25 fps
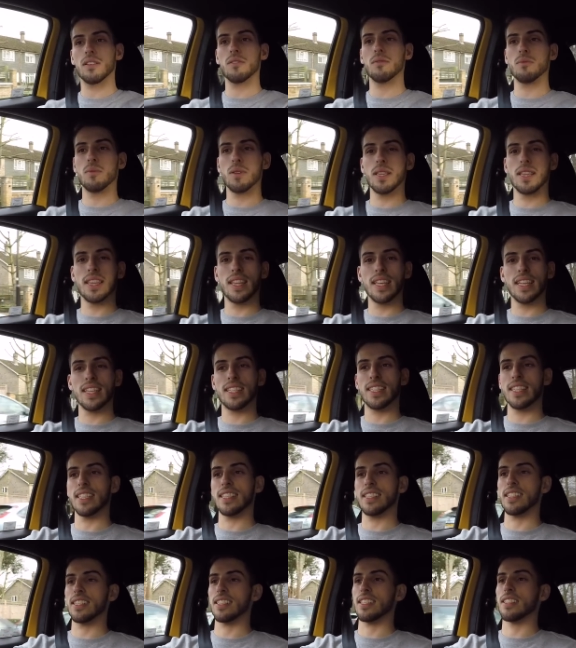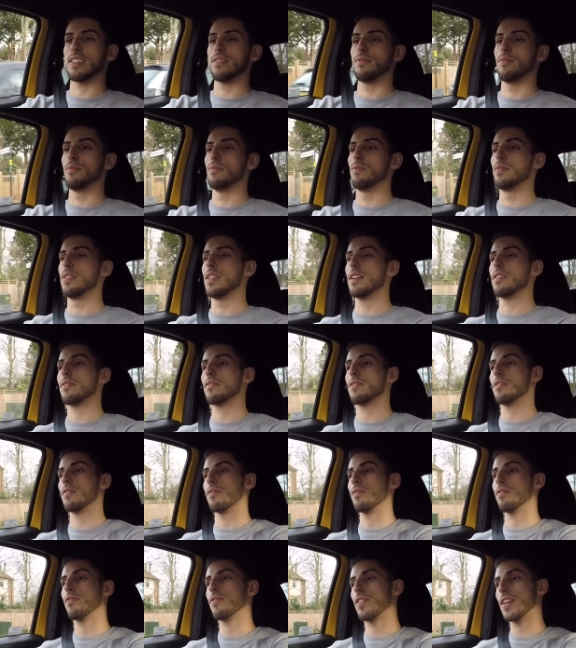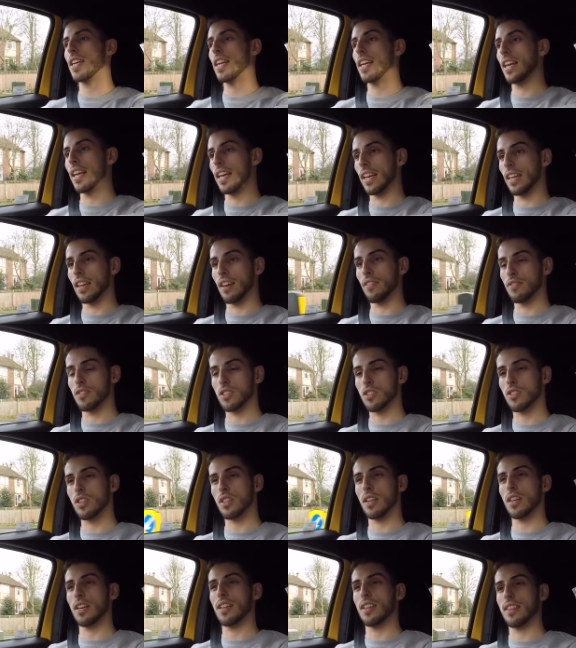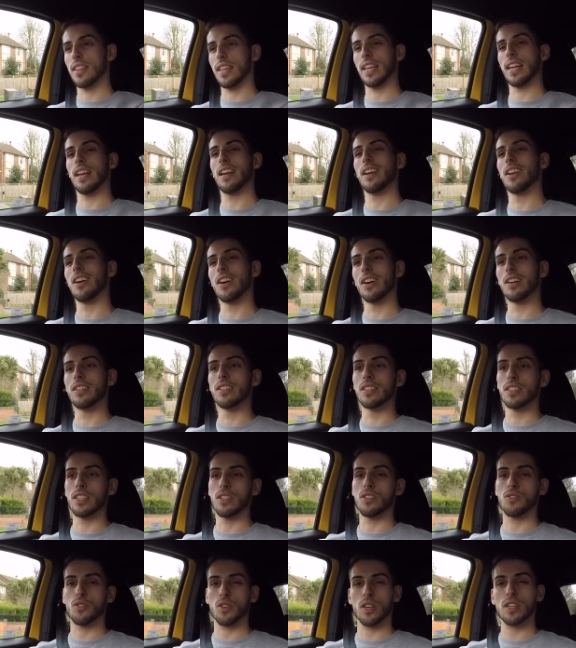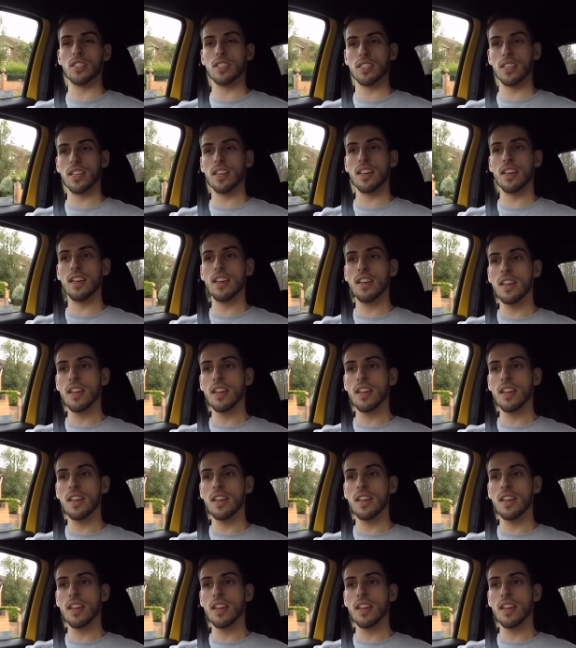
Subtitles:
With this, it's just a different feeling. I've just got to, I think, learn to trust it.